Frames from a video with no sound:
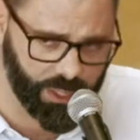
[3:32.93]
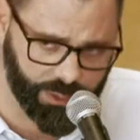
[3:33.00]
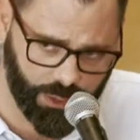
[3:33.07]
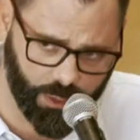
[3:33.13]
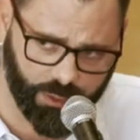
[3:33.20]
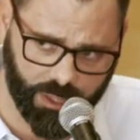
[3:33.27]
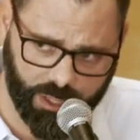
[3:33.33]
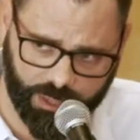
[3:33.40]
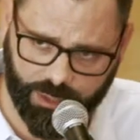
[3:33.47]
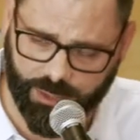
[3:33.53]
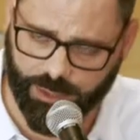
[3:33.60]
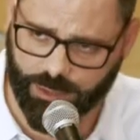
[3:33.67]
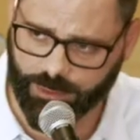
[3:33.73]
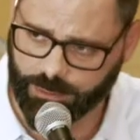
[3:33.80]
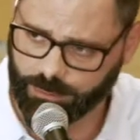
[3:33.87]
do
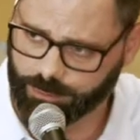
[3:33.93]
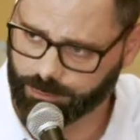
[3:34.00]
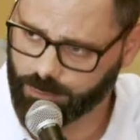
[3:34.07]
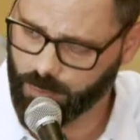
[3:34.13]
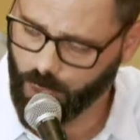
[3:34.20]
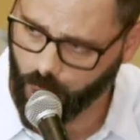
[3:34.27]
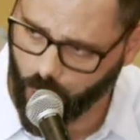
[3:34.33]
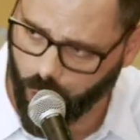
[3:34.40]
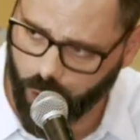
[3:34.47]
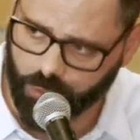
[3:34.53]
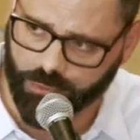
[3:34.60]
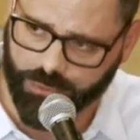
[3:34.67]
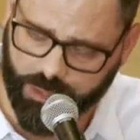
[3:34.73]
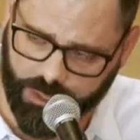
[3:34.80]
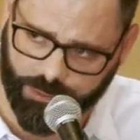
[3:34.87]
this,
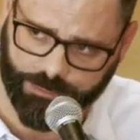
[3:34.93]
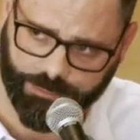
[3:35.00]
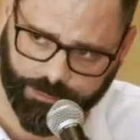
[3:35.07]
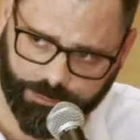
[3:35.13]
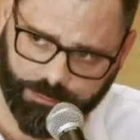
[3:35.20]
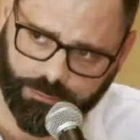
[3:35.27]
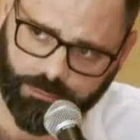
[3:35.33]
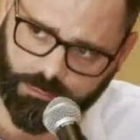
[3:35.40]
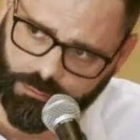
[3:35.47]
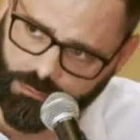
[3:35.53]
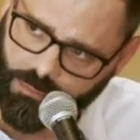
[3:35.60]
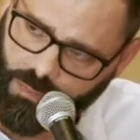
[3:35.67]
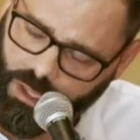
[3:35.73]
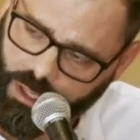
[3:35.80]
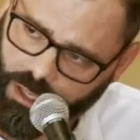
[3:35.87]
often
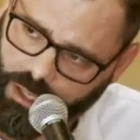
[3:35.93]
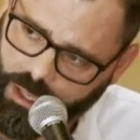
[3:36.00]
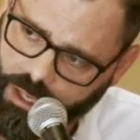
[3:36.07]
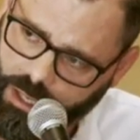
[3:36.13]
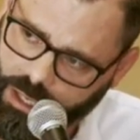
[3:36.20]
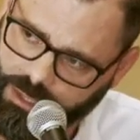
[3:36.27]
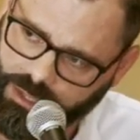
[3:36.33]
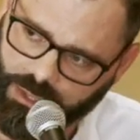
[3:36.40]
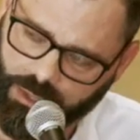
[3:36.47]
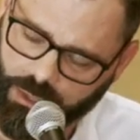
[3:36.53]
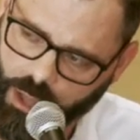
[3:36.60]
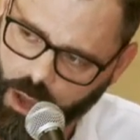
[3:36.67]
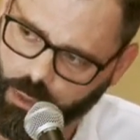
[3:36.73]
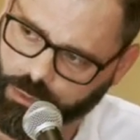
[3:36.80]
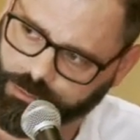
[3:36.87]
it's
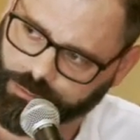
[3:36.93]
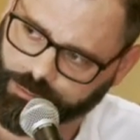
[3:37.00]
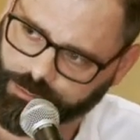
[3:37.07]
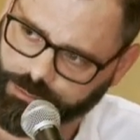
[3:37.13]
slow.